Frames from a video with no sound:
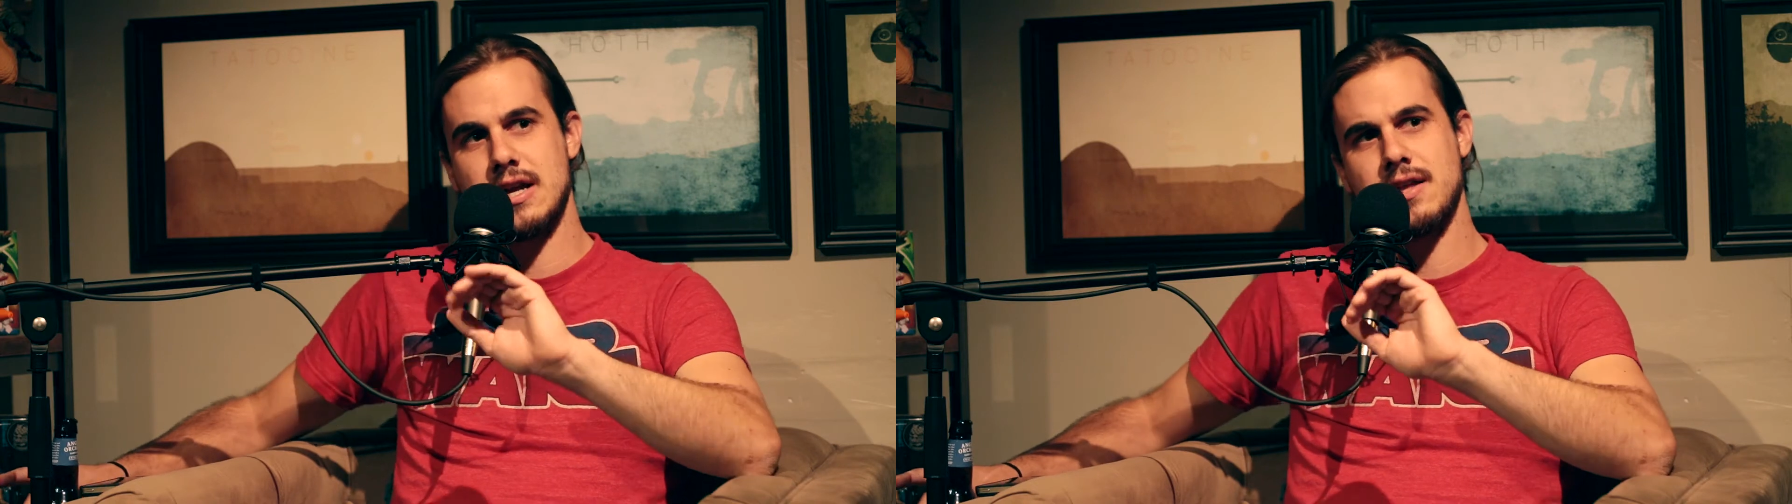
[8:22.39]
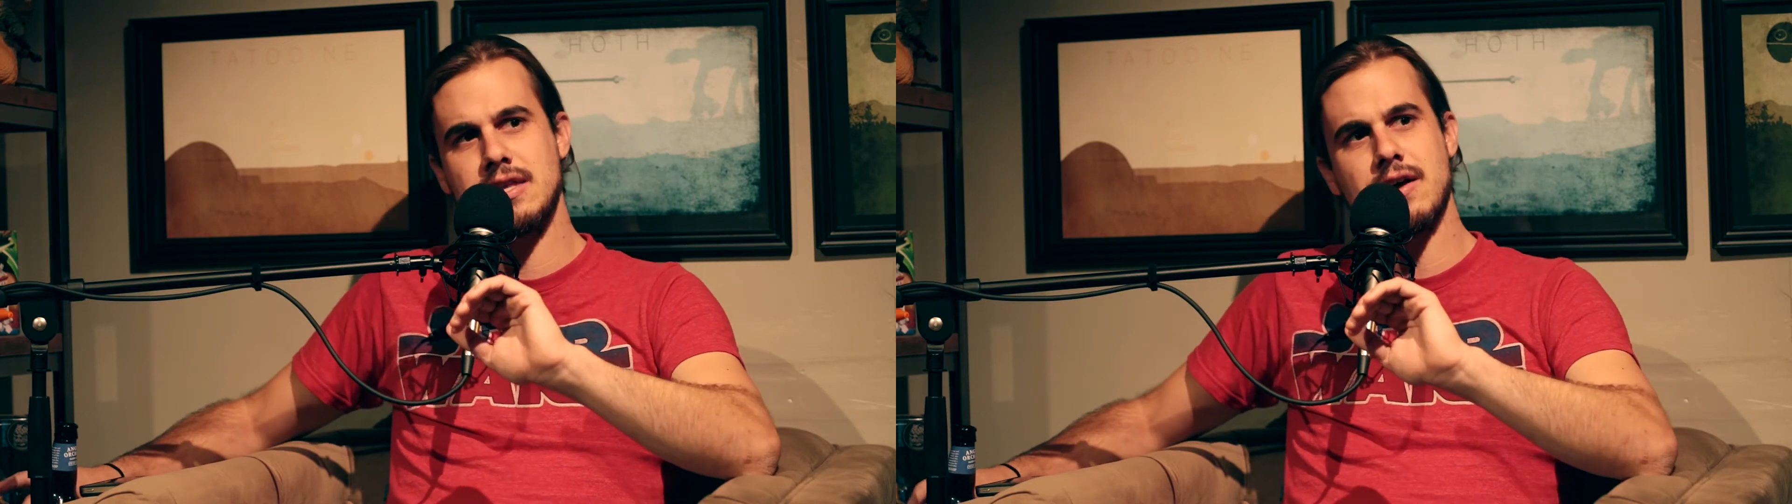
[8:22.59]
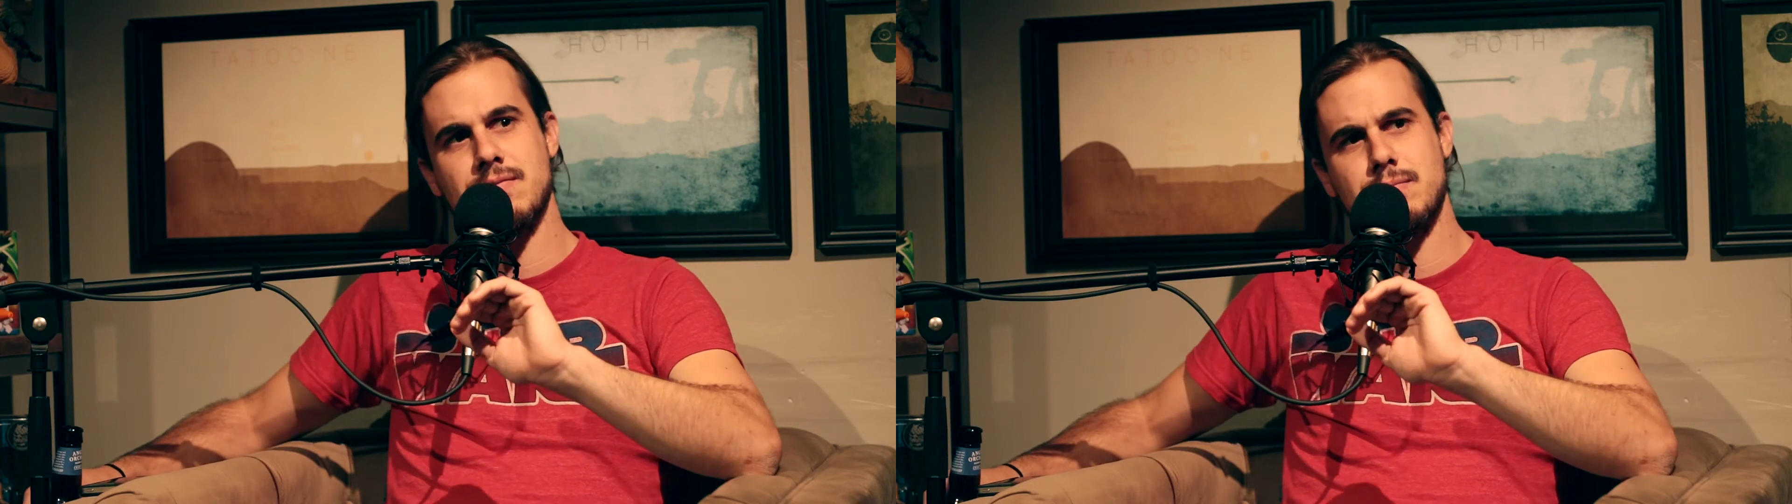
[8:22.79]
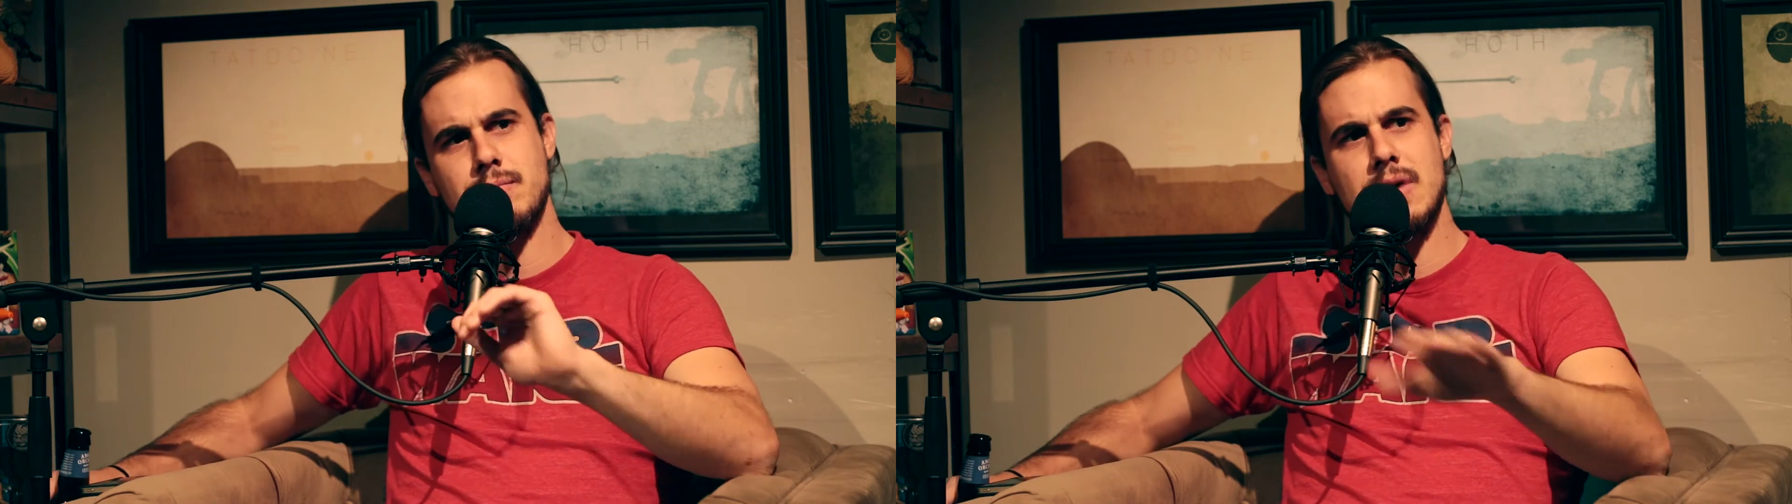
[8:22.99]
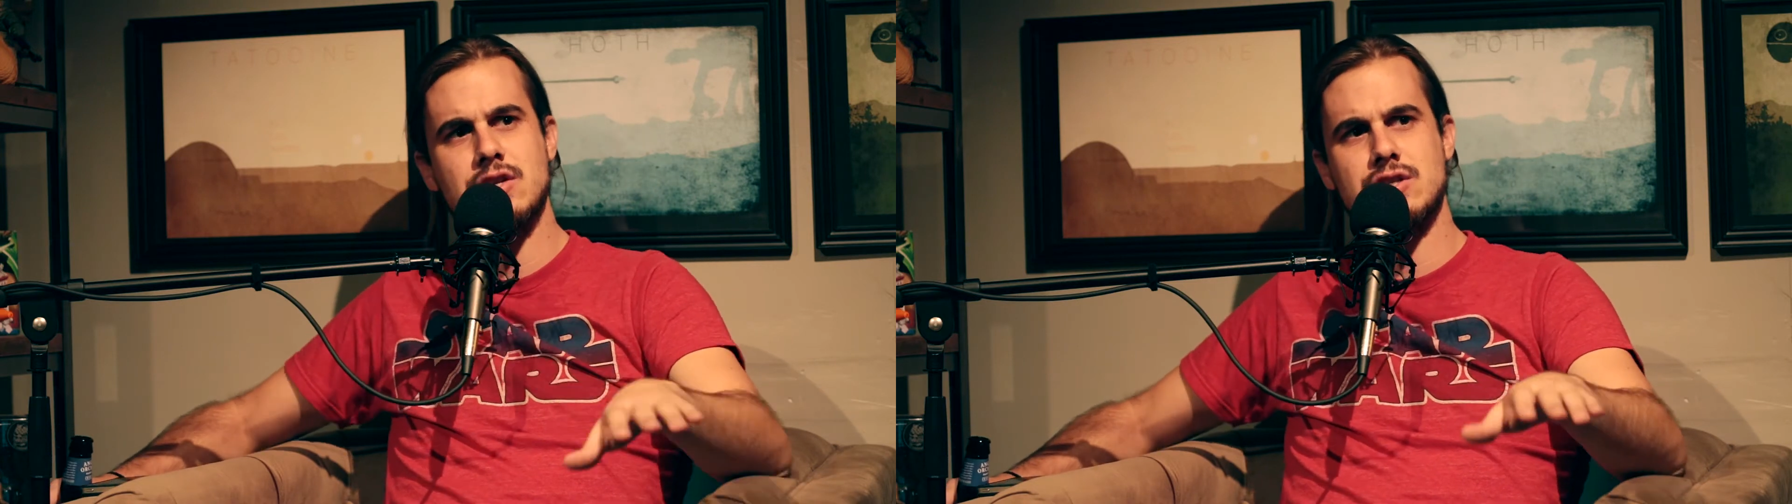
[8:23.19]
and I think I've
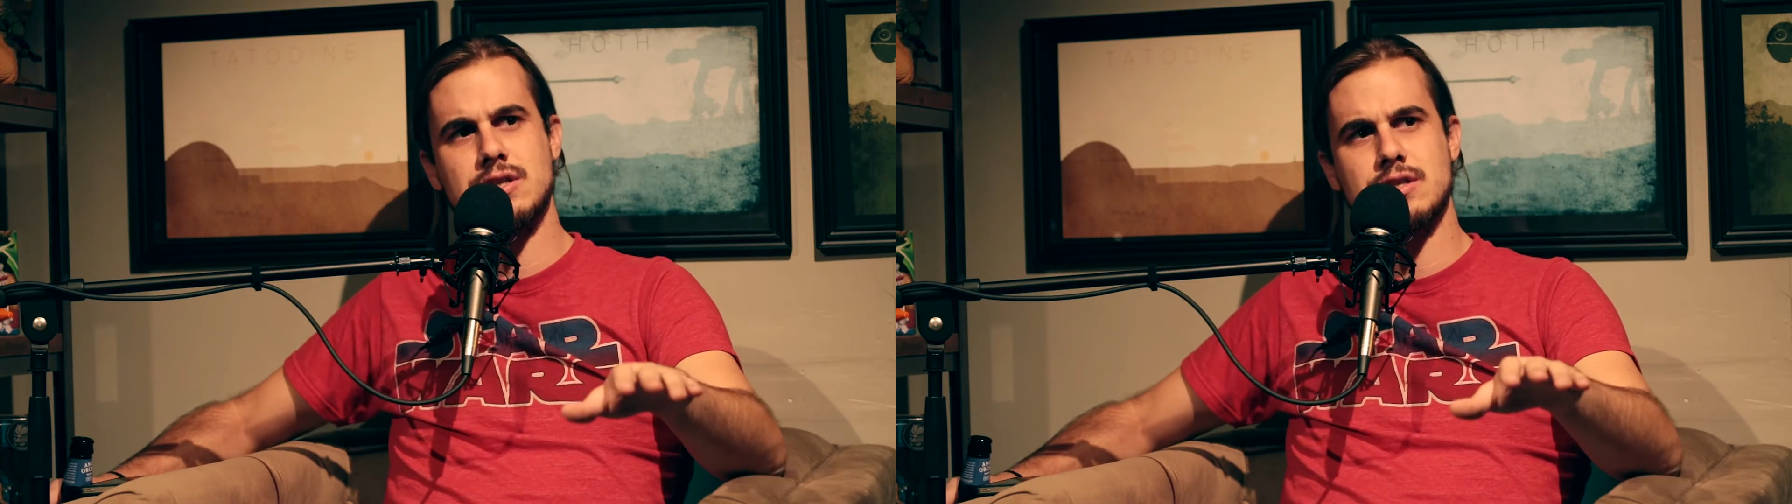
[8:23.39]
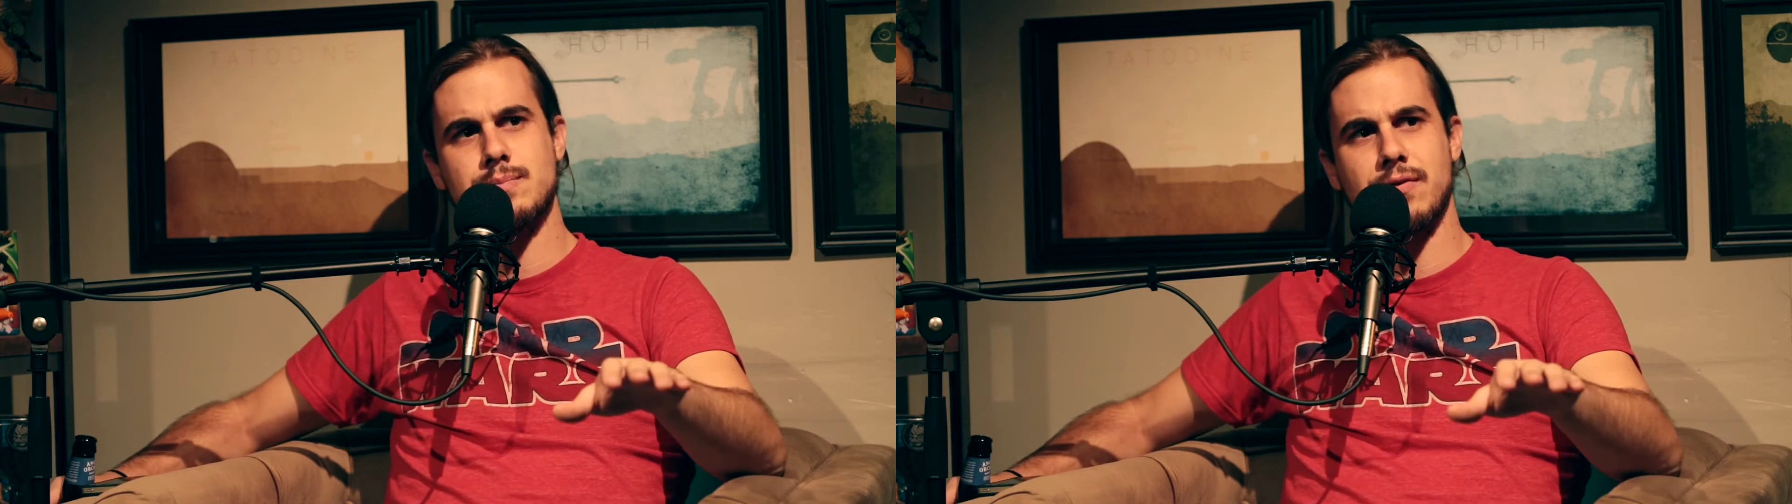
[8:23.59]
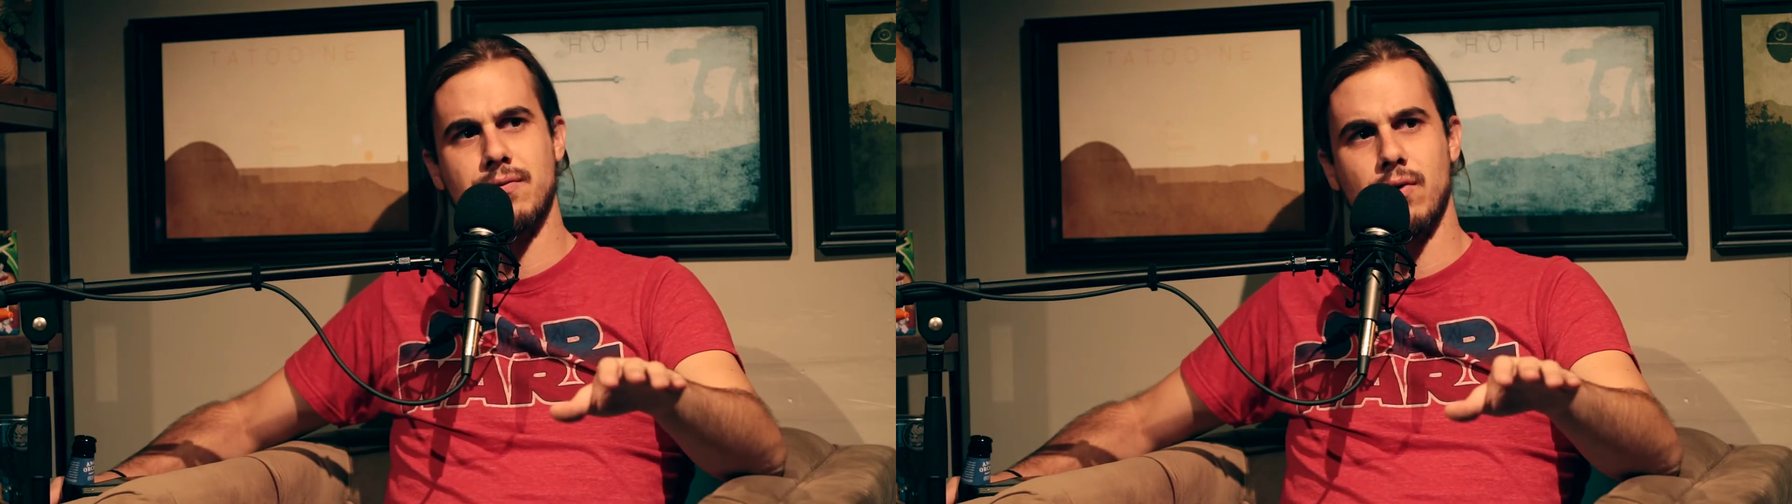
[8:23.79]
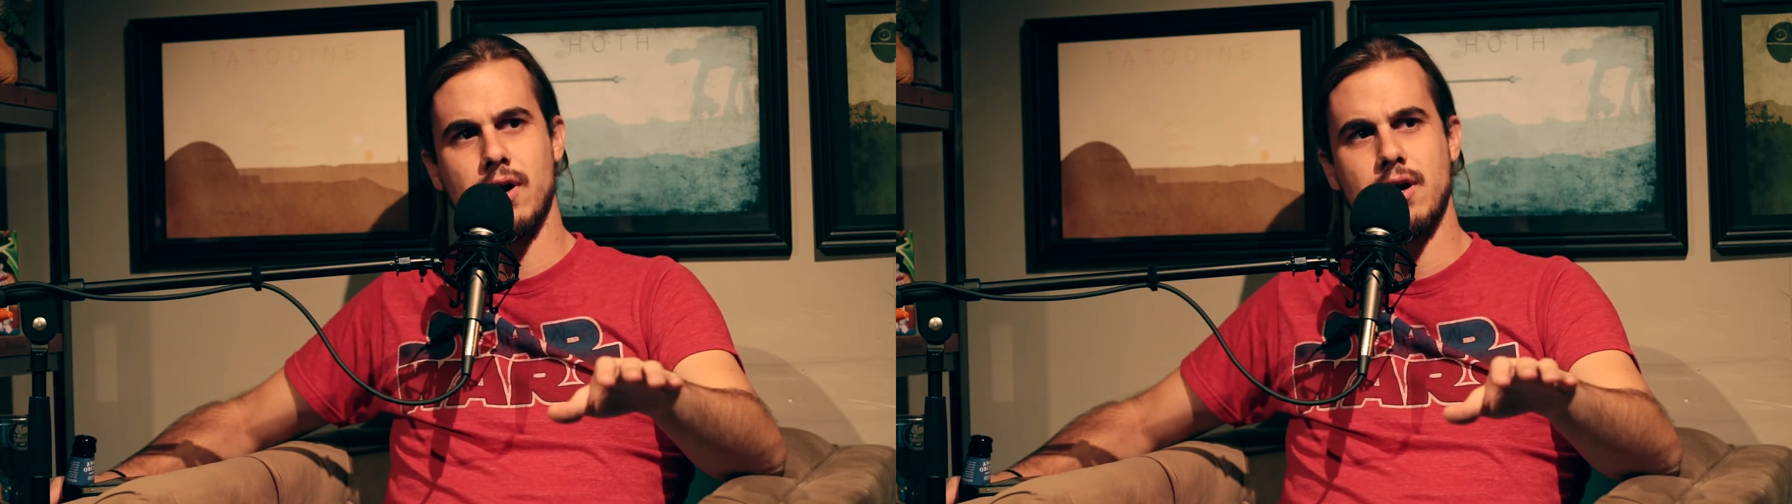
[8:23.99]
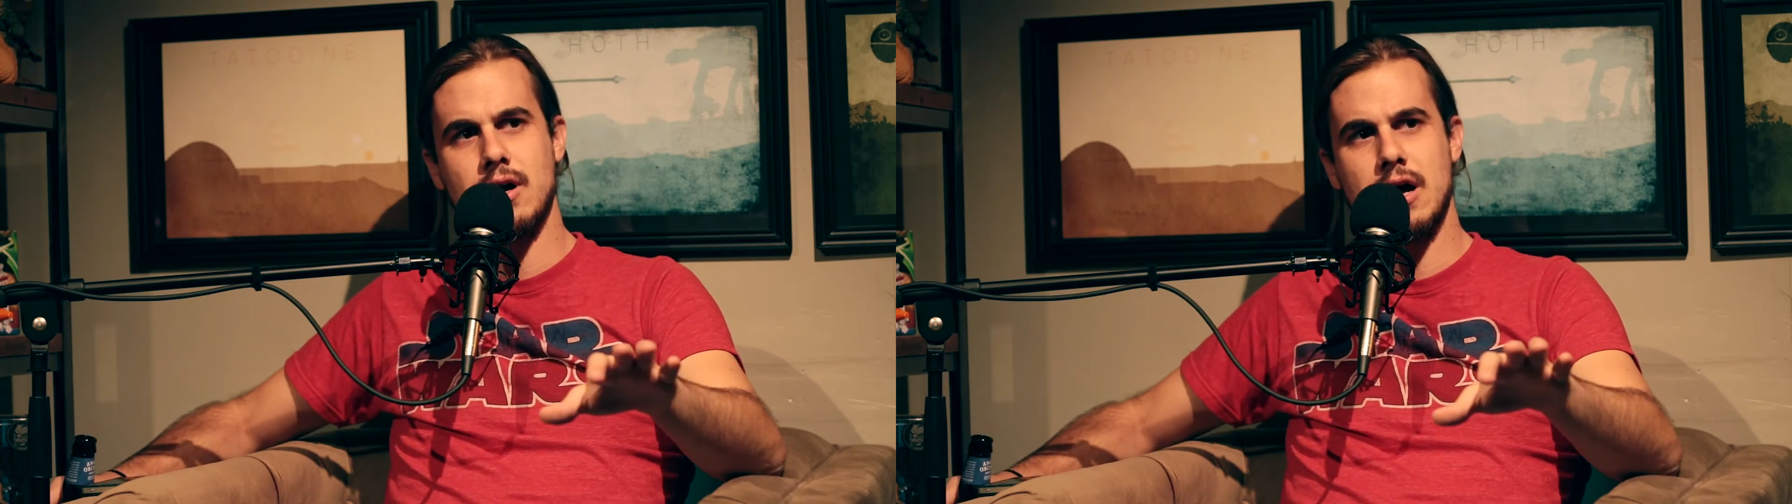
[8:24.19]
mentioned this before,